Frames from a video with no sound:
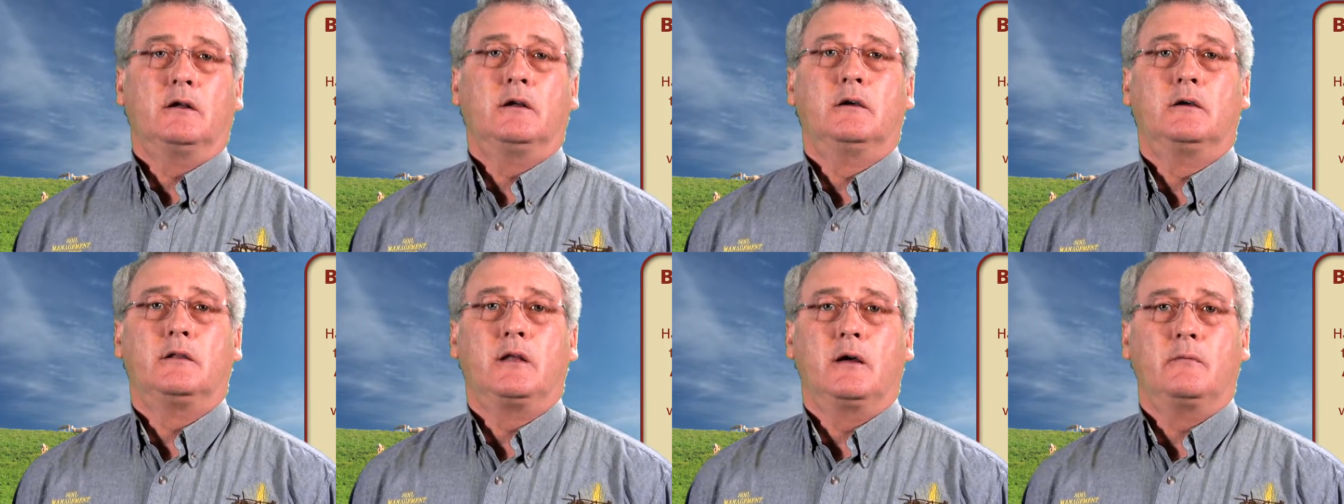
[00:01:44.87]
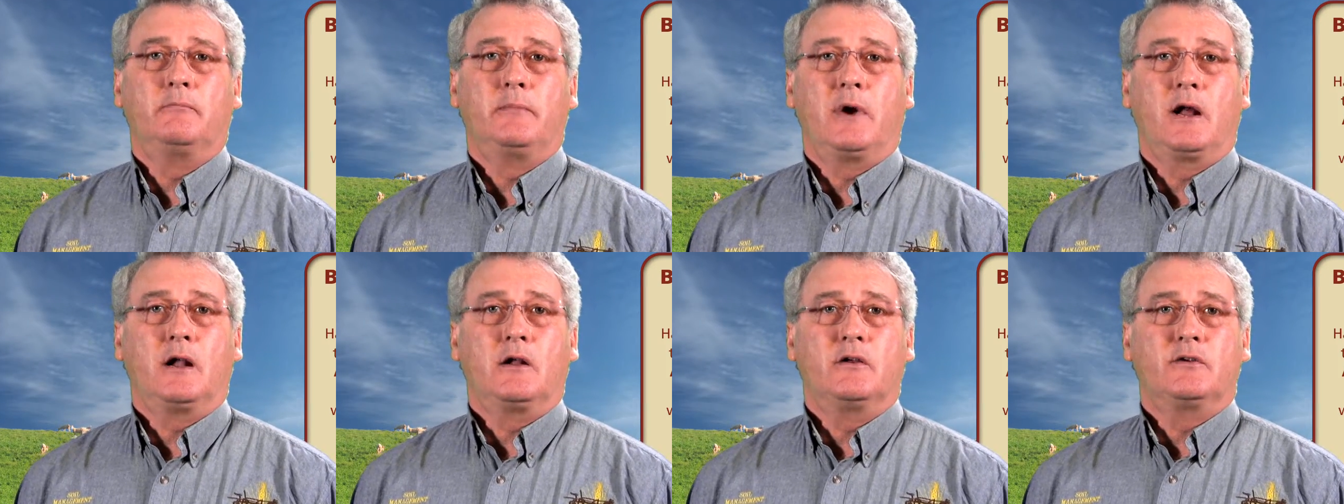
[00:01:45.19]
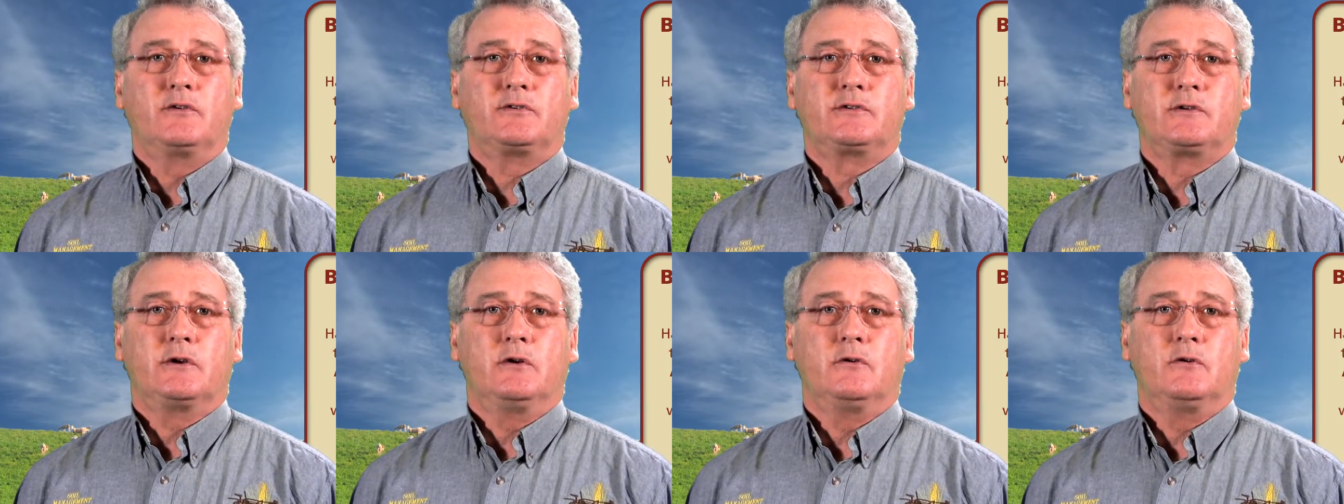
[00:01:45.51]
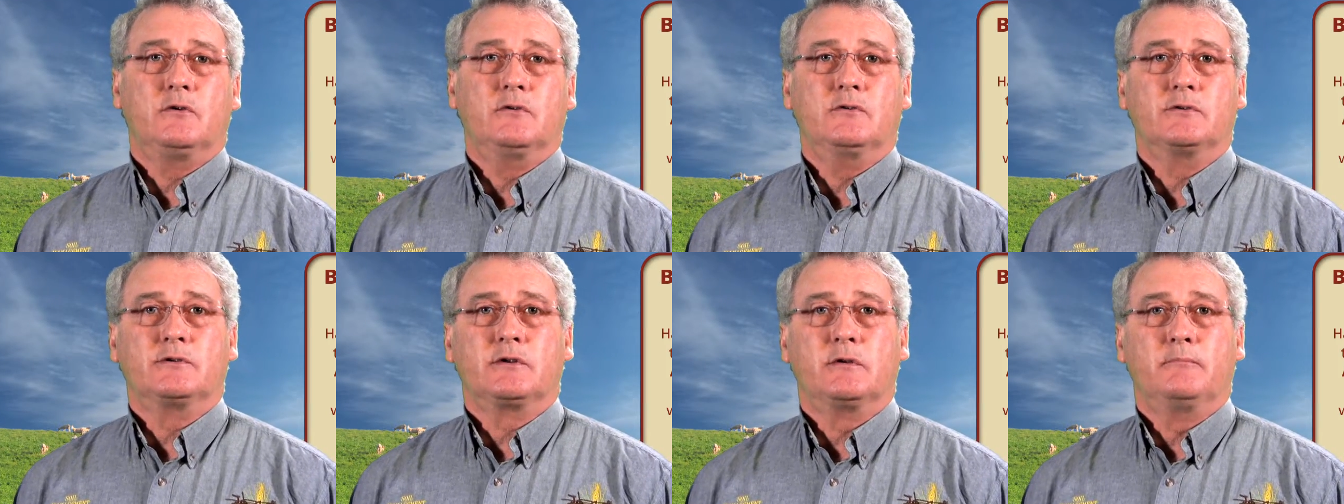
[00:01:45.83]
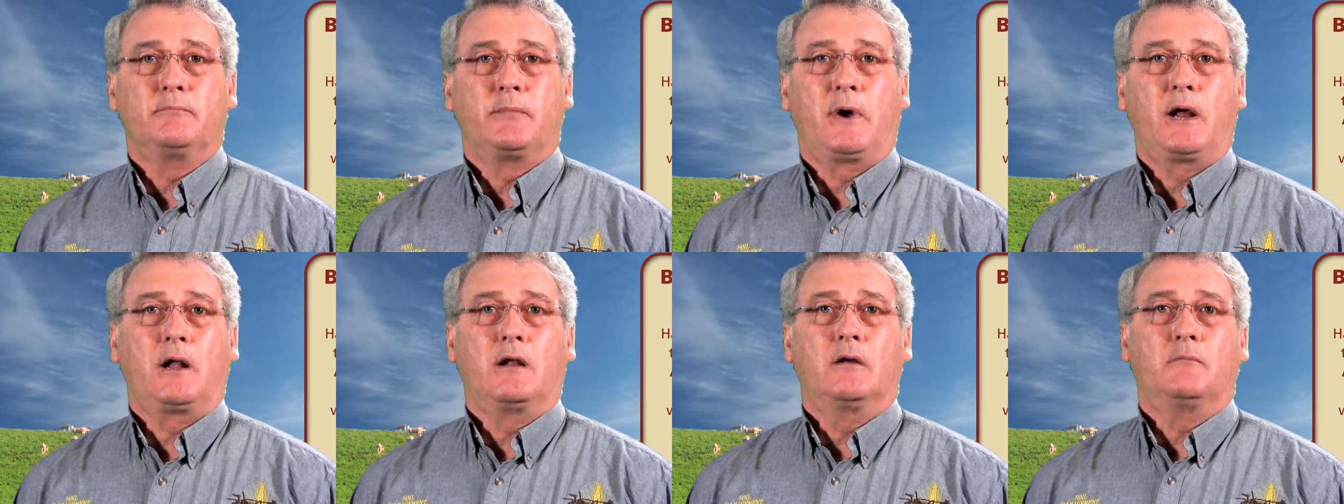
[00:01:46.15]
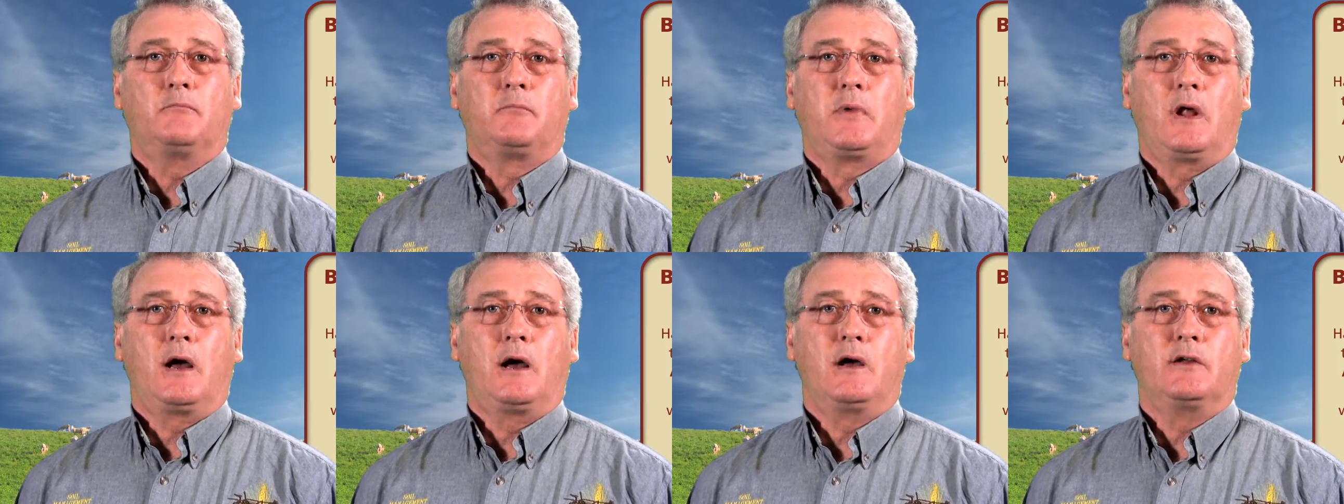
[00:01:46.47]
that balanced soils and
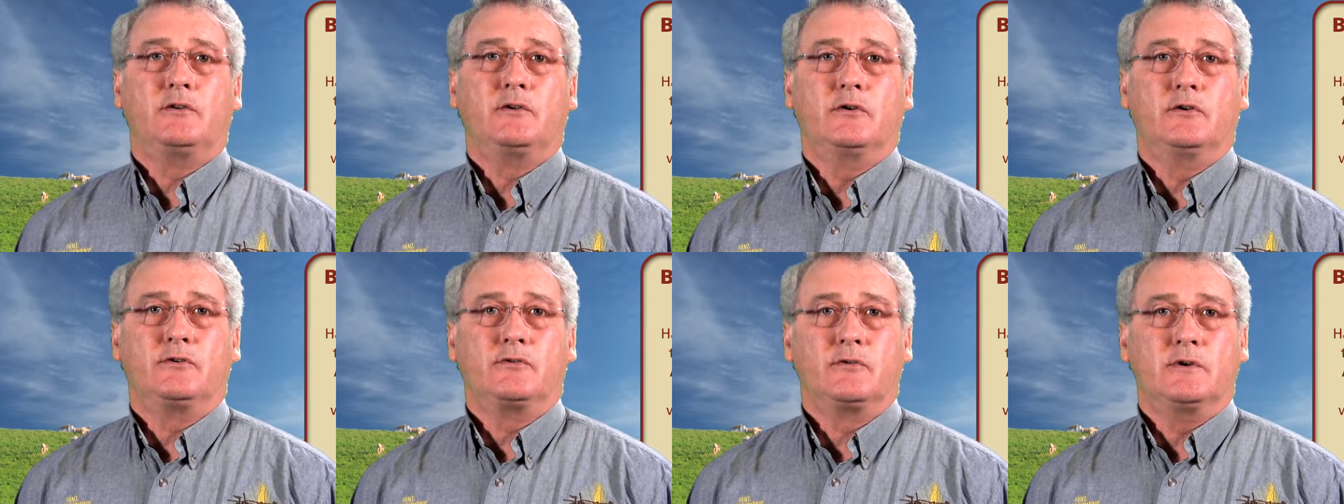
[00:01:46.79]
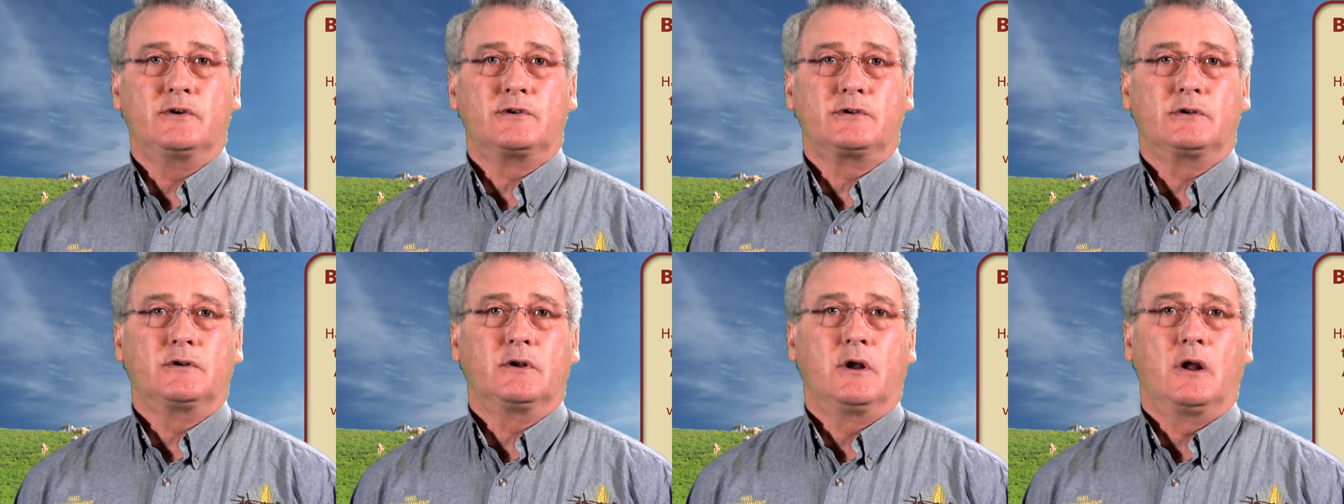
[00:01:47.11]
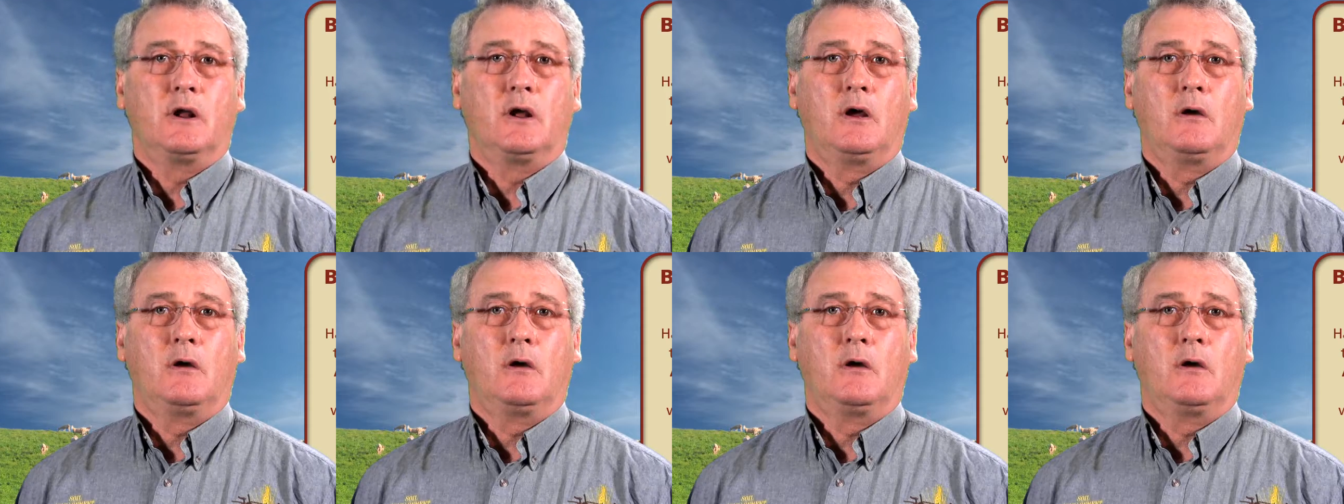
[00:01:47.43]
balanced plant nutrition